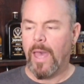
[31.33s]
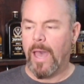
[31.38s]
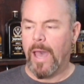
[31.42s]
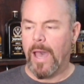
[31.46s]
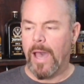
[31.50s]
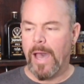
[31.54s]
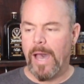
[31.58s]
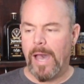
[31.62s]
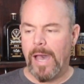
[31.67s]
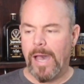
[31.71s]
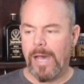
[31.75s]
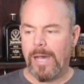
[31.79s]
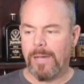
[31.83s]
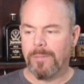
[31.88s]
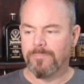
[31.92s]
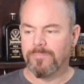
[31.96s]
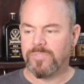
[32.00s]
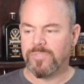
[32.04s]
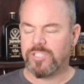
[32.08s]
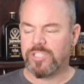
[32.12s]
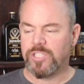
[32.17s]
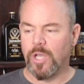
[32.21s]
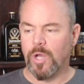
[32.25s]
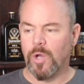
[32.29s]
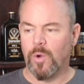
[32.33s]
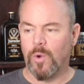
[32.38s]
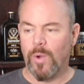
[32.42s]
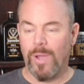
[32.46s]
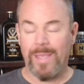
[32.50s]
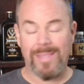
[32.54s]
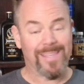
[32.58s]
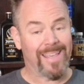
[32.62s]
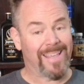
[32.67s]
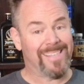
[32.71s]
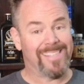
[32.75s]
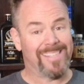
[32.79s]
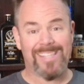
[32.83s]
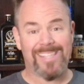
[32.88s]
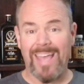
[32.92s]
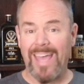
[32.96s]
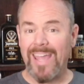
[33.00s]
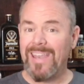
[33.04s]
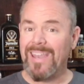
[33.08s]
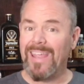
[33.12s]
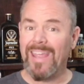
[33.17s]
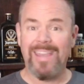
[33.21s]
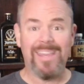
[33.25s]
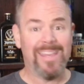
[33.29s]
So as I
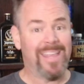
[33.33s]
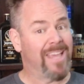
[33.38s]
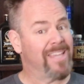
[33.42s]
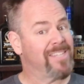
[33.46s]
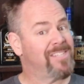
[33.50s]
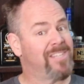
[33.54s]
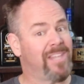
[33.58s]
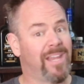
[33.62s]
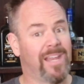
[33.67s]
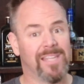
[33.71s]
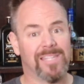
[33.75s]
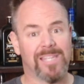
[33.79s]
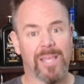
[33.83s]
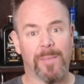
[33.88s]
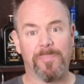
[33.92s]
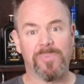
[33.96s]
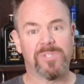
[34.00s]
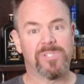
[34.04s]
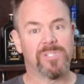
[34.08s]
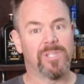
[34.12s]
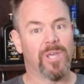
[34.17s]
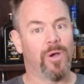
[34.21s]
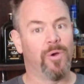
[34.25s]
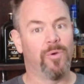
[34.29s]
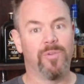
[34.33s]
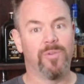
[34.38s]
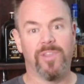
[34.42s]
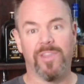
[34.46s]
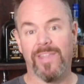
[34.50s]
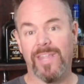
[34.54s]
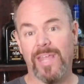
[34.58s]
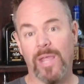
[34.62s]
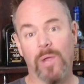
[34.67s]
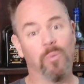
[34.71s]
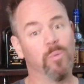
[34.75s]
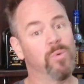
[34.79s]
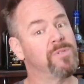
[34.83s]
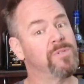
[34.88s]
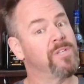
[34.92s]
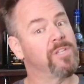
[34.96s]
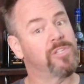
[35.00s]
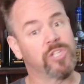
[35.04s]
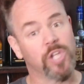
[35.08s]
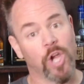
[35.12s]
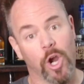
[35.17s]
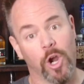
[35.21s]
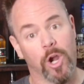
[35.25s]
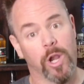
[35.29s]
said in yesterday's episode, it was a
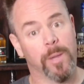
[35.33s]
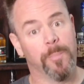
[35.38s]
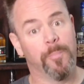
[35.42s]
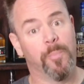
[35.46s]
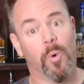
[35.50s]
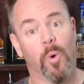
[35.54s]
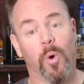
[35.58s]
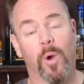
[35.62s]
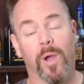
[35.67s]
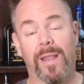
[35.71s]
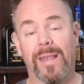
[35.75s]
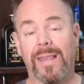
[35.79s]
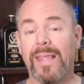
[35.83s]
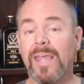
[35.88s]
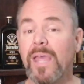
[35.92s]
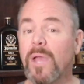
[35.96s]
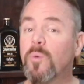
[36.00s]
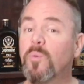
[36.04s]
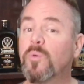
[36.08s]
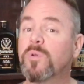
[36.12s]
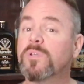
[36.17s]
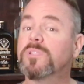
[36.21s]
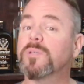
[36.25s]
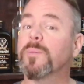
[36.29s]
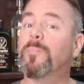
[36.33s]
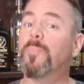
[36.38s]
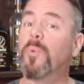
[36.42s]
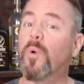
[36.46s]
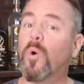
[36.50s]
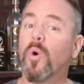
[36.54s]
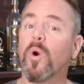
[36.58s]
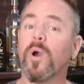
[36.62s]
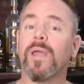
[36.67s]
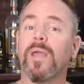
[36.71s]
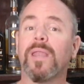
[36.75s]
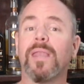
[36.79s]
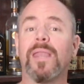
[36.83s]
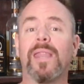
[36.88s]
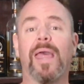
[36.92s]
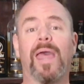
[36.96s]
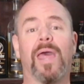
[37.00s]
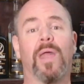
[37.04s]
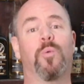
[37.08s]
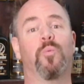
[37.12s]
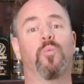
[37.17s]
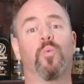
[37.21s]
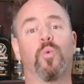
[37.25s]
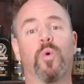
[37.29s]
turning point. It was a point
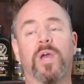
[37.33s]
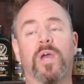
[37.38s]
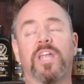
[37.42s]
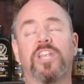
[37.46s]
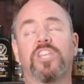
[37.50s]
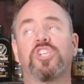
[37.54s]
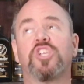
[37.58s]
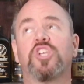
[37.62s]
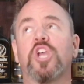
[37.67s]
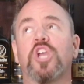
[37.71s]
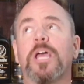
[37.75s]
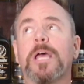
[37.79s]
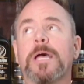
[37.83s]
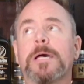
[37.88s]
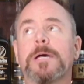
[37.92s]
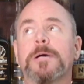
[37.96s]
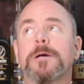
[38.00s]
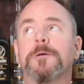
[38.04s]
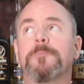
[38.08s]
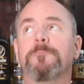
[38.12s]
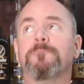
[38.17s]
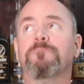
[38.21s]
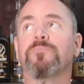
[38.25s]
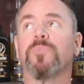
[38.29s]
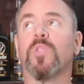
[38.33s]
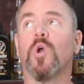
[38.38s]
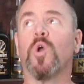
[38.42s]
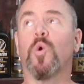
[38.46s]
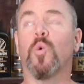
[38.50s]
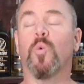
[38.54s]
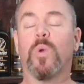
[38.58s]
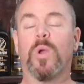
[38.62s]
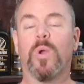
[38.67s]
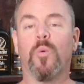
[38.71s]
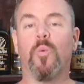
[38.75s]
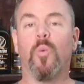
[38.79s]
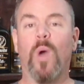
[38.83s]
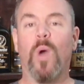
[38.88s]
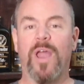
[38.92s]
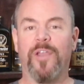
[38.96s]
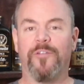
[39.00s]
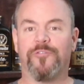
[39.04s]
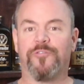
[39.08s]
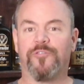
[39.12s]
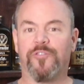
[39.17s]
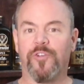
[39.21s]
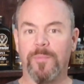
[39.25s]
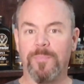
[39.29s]
at which we went
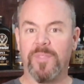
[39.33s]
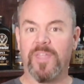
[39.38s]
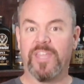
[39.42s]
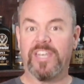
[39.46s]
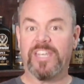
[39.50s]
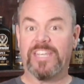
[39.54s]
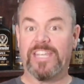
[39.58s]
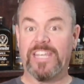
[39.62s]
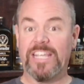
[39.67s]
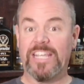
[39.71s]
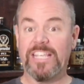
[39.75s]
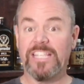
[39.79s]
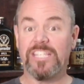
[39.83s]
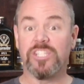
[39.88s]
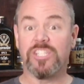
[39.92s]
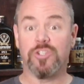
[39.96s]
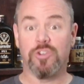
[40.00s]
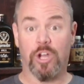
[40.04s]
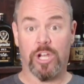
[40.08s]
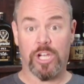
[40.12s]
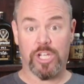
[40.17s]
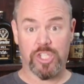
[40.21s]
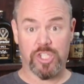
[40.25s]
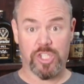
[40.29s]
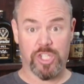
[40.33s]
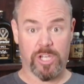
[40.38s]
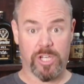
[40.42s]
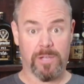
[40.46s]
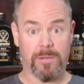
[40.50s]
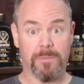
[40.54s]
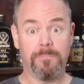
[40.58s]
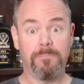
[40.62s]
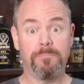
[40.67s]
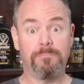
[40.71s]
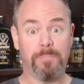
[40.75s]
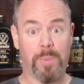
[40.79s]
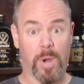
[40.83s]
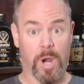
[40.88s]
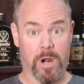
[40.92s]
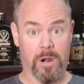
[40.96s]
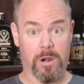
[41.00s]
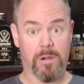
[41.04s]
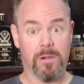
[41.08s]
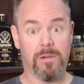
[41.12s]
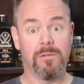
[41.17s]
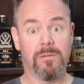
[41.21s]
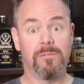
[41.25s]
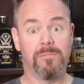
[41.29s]
from the destruction
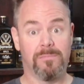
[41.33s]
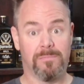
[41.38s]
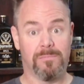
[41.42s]
part